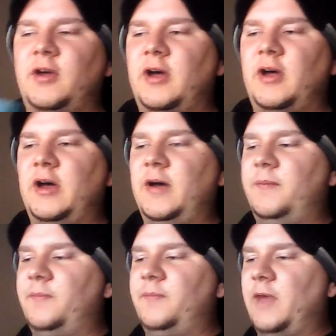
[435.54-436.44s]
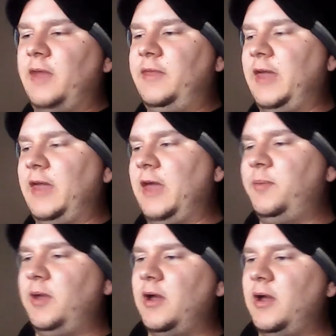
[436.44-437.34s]
I think
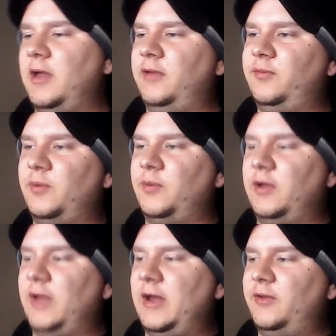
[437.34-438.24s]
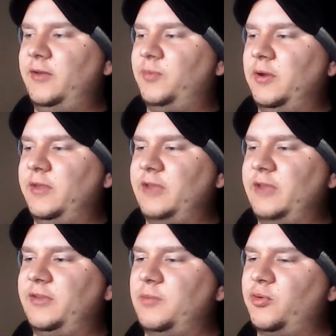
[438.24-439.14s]
API as well has one. That's
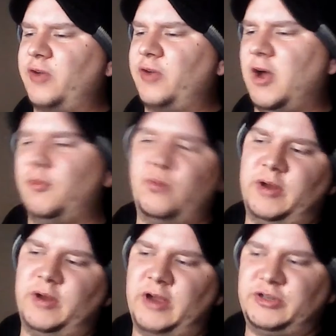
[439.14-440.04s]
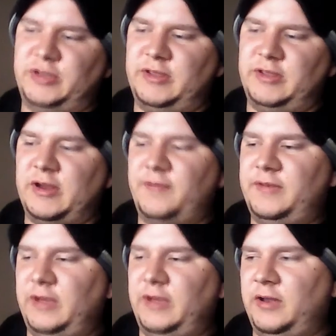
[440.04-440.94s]
the most common one actually that I've
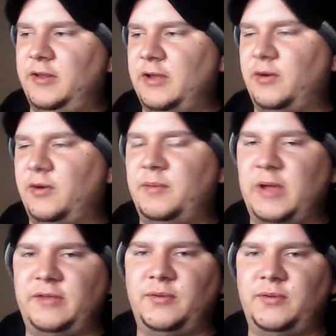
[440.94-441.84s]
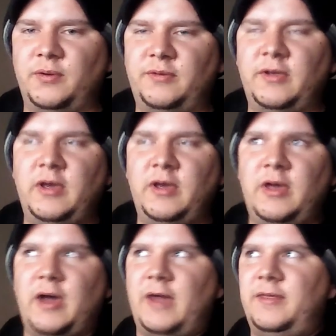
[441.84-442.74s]
seen that are in pet stores.
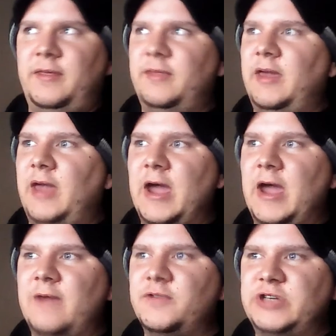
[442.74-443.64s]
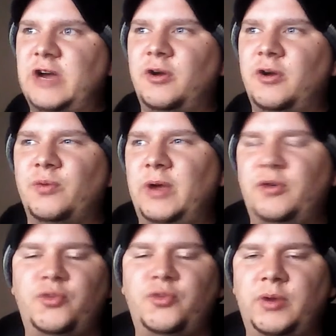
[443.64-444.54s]
I think they average out
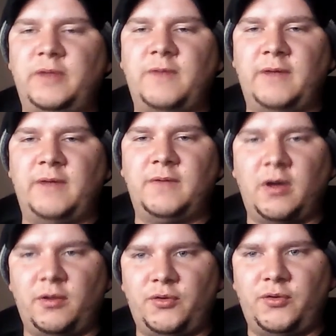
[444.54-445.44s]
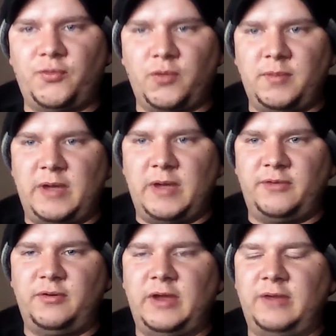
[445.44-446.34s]
around $25 for the
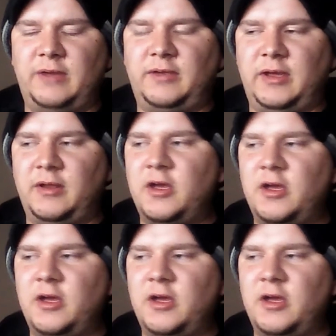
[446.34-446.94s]
master test kit.